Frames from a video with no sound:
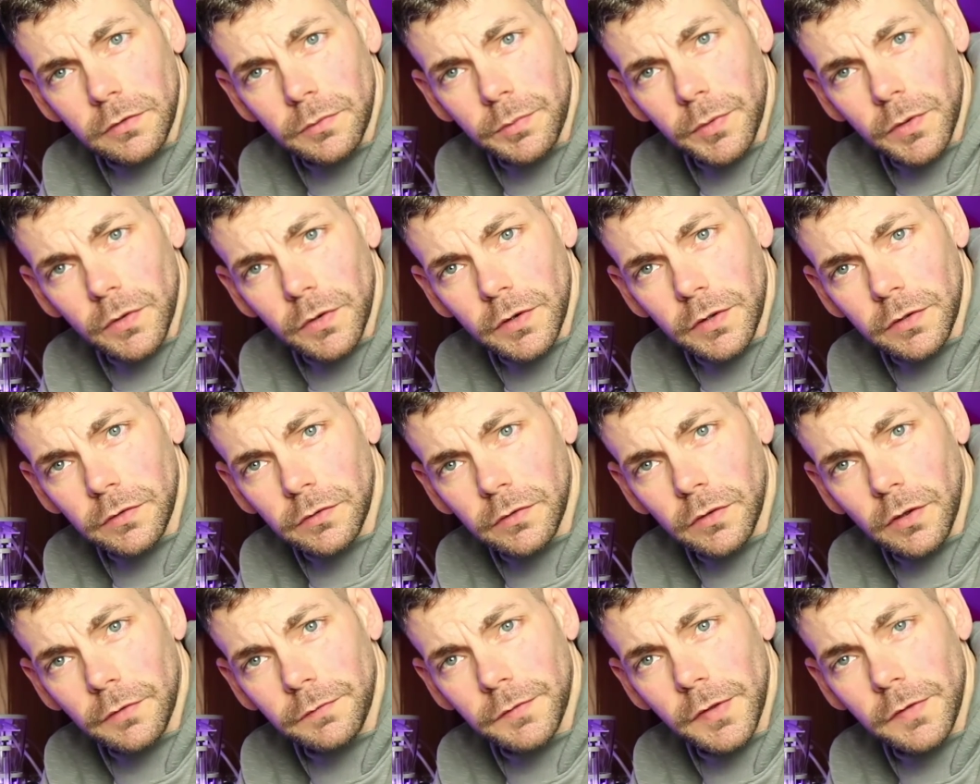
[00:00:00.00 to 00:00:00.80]
To be
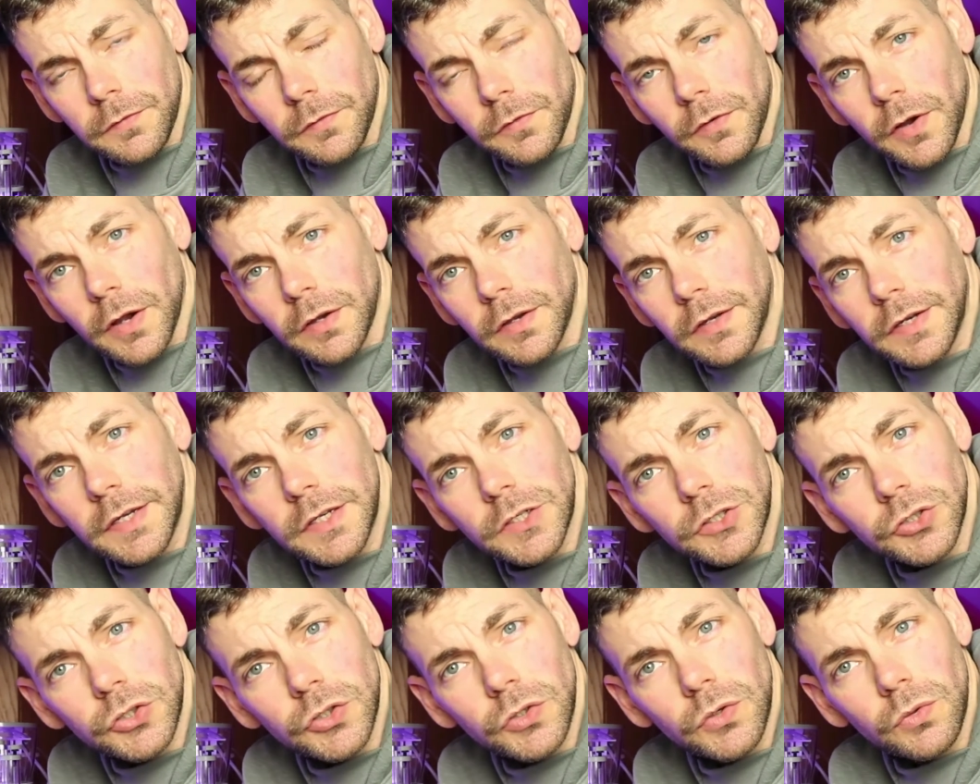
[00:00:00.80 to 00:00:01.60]
honest, I've never had an
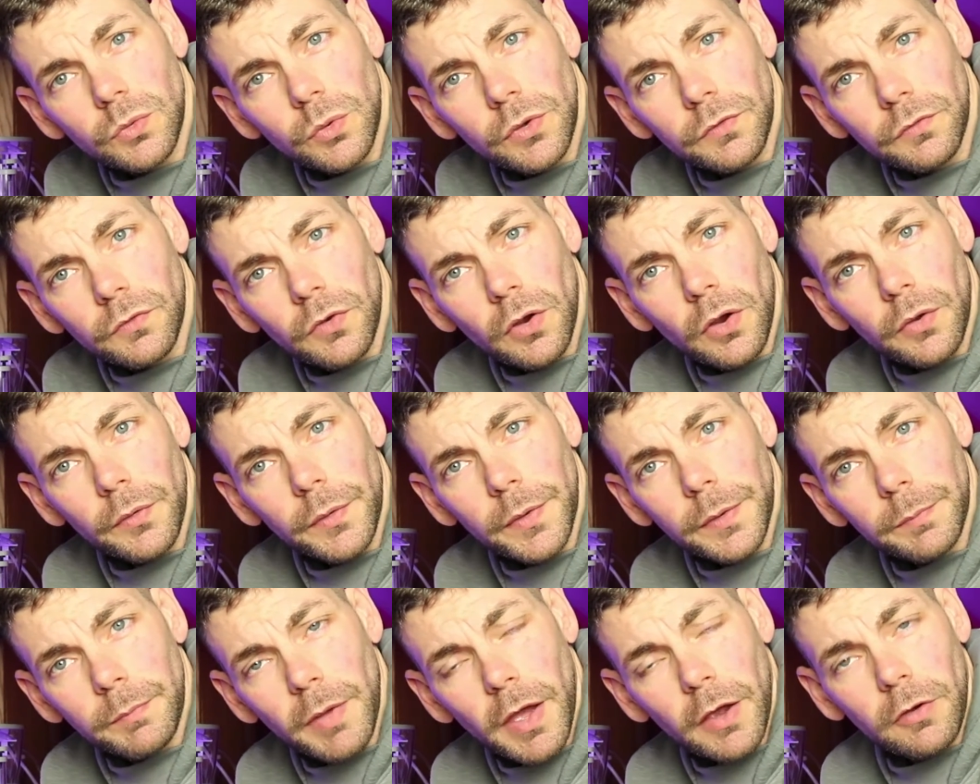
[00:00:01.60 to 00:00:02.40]
issue with
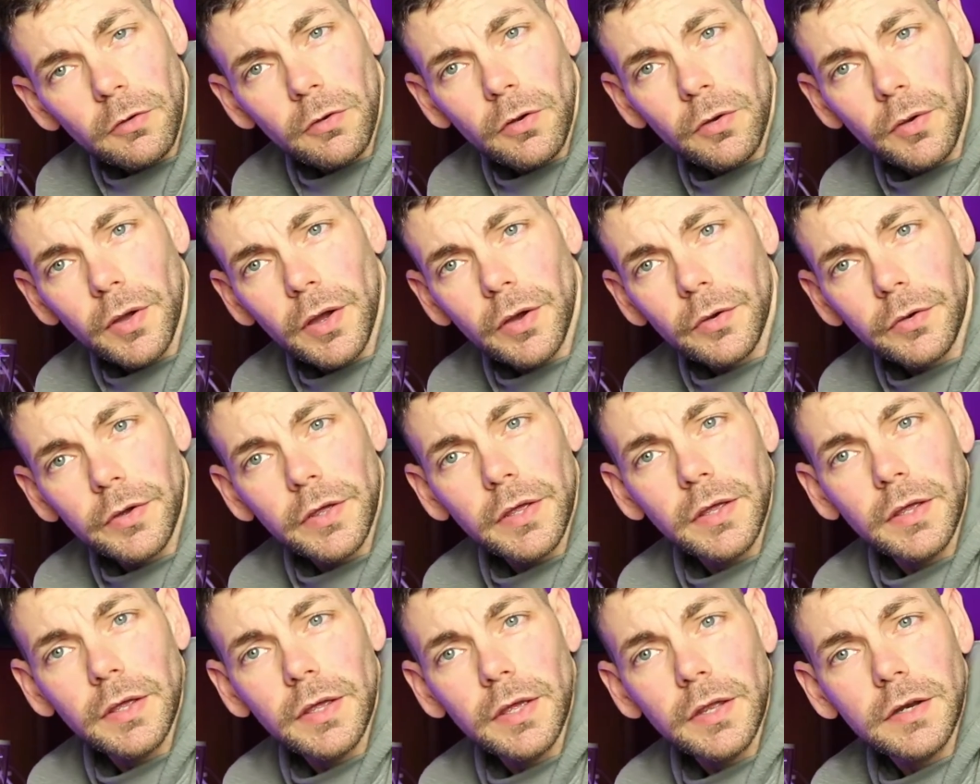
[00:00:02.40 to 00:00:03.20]
growing
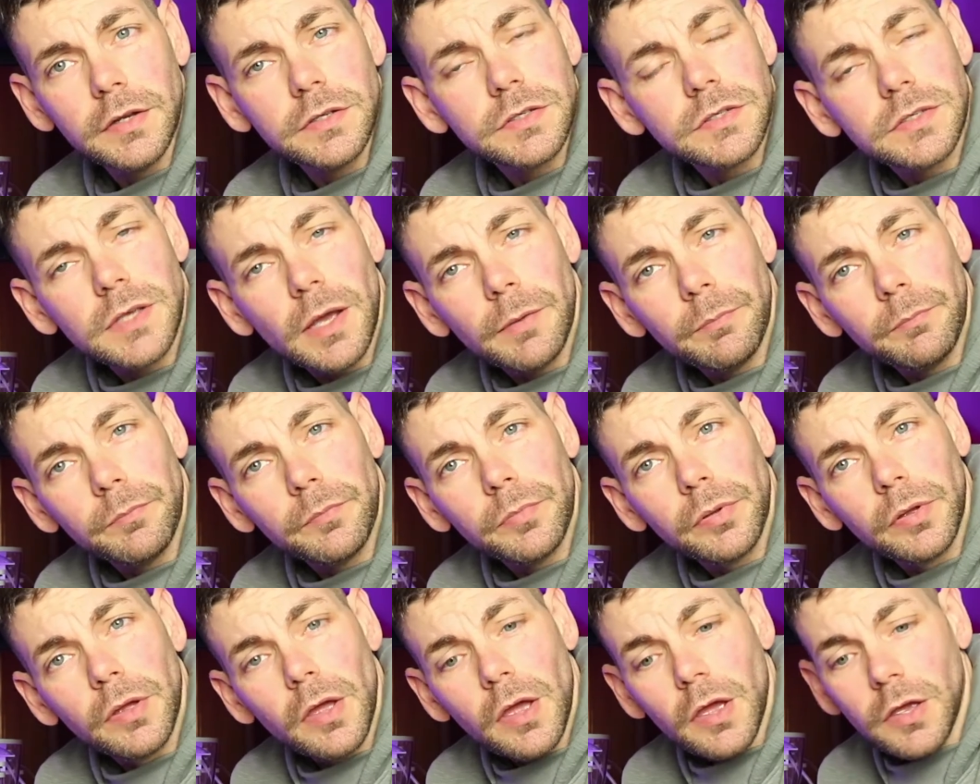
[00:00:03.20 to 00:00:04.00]
macroalgae in a
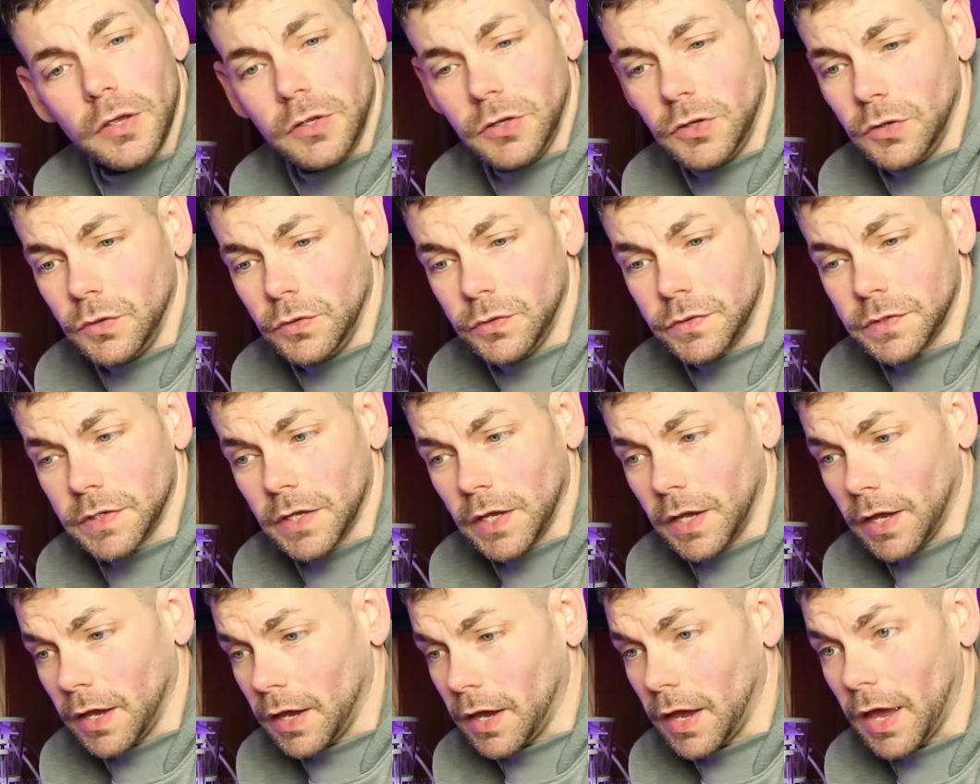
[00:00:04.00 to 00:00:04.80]
sump
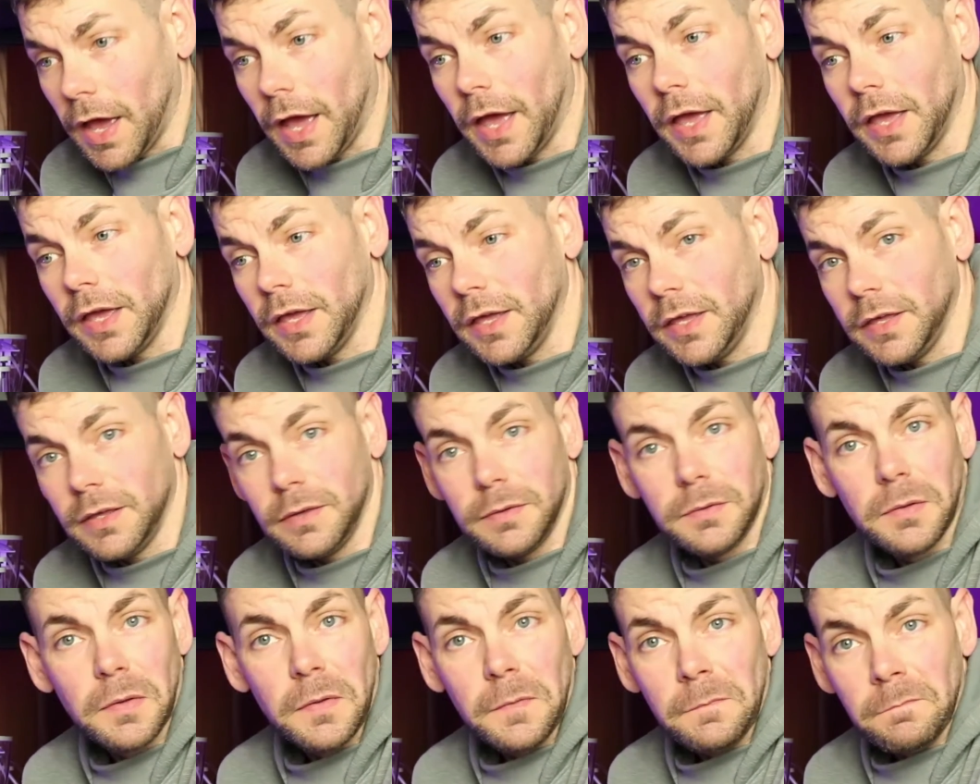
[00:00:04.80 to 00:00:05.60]
using a
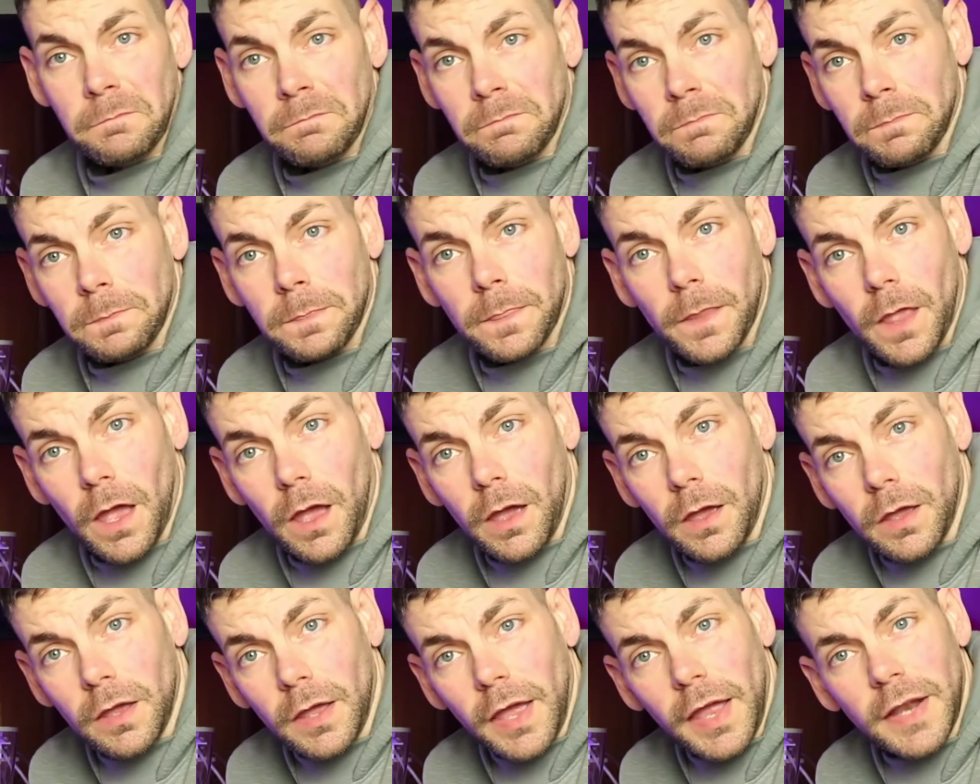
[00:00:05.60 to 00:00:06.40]

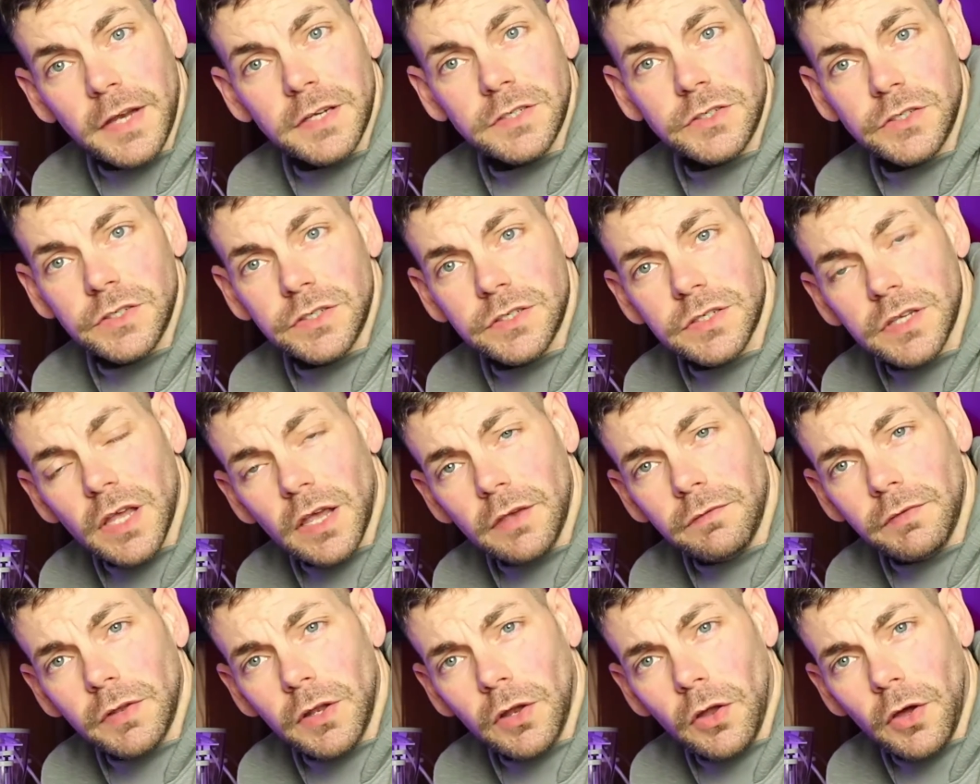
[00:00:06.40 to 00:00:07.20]
energy
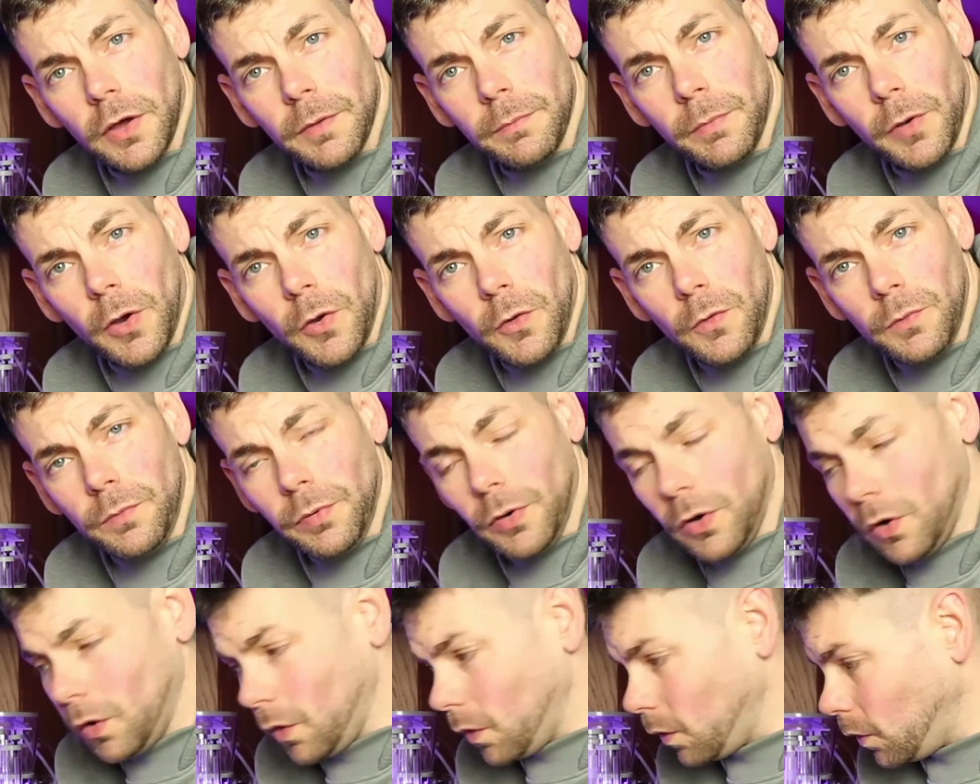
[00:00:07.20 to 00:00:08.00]
saving light
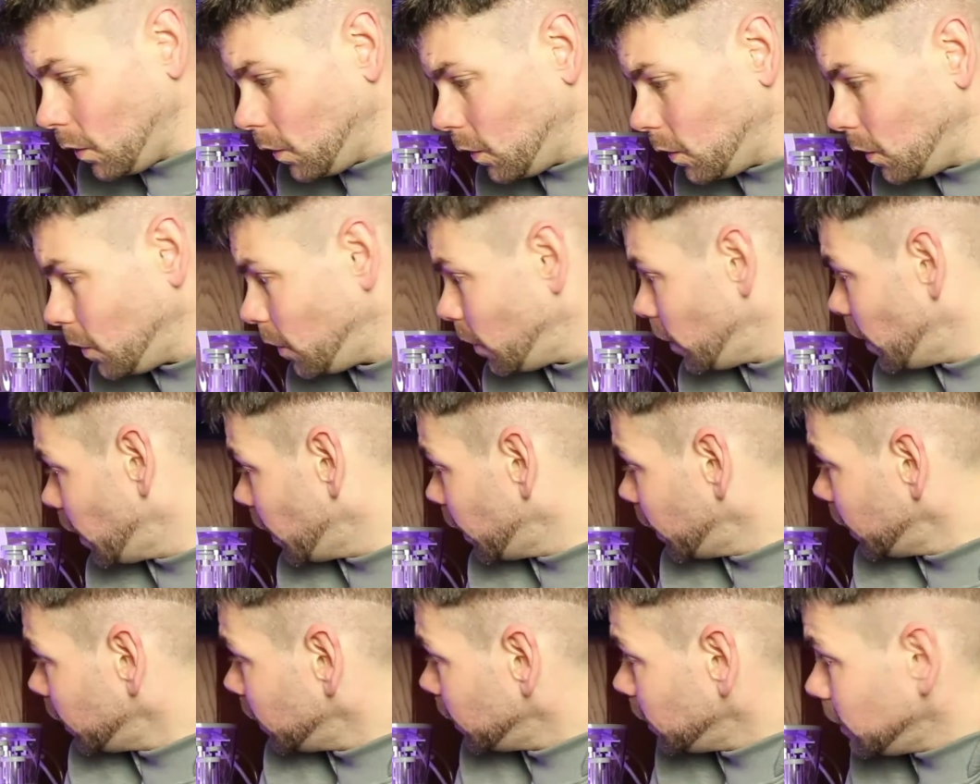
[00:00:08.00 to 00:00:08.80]
bulb or
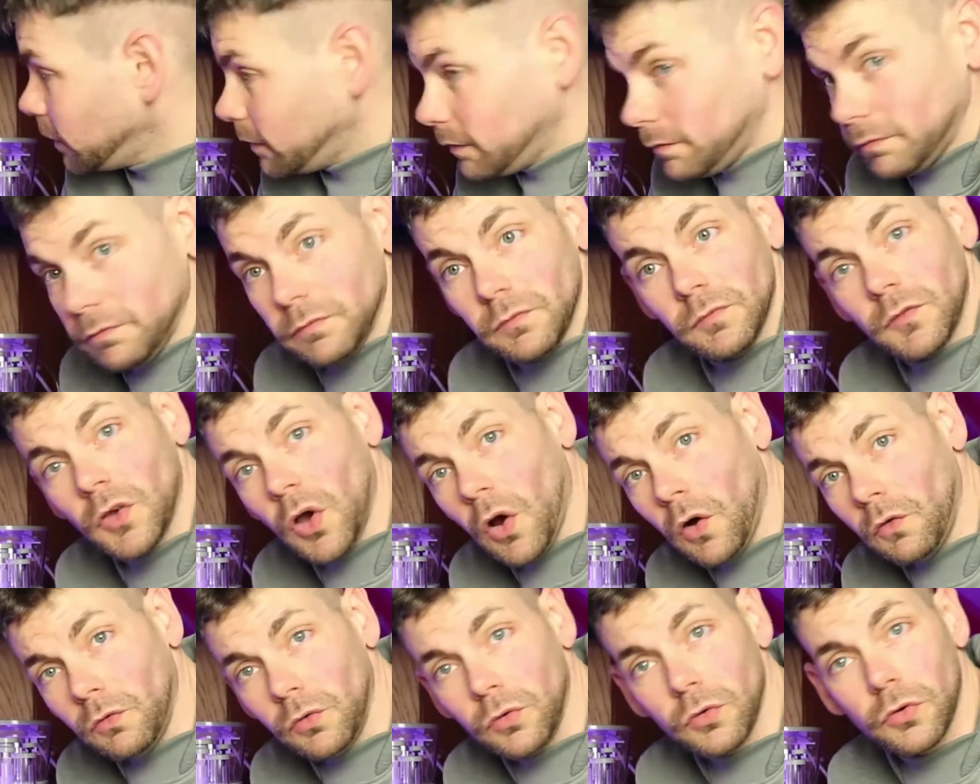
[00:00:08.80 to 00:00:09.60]
a
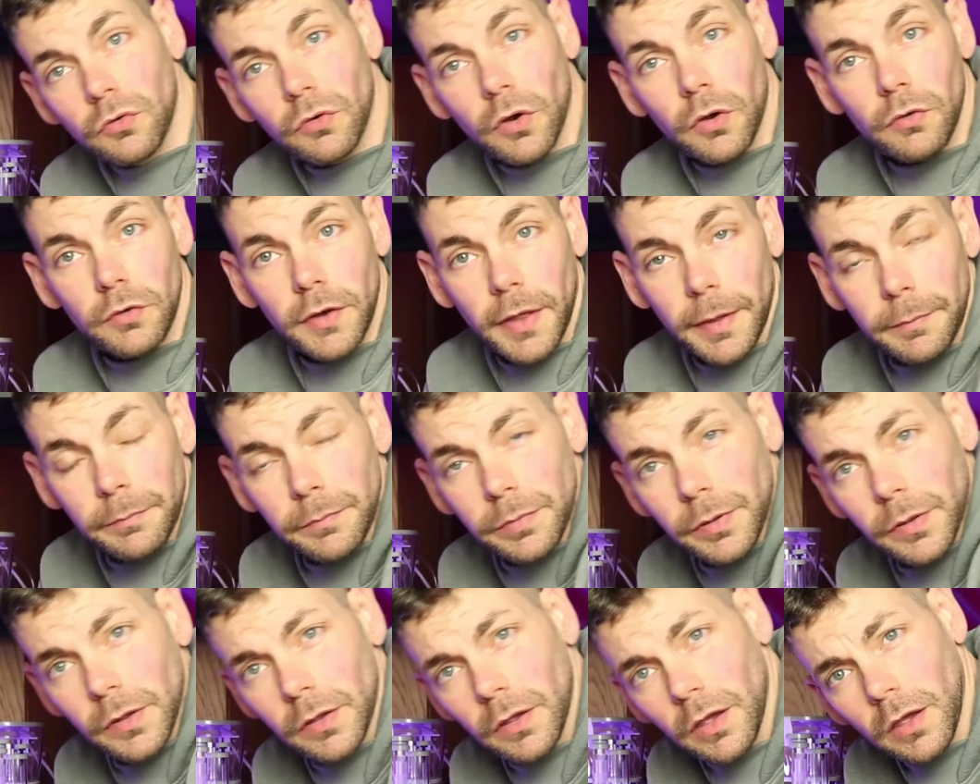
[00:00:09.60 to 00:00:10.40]
coral grow
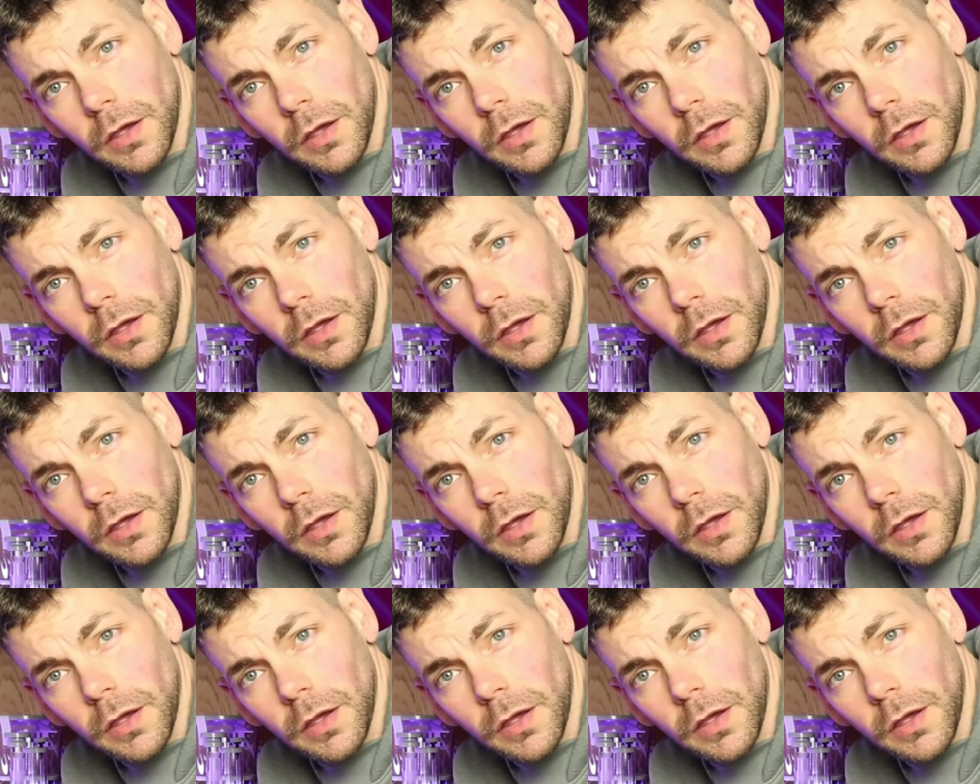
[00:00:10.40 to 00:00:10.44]
lamp,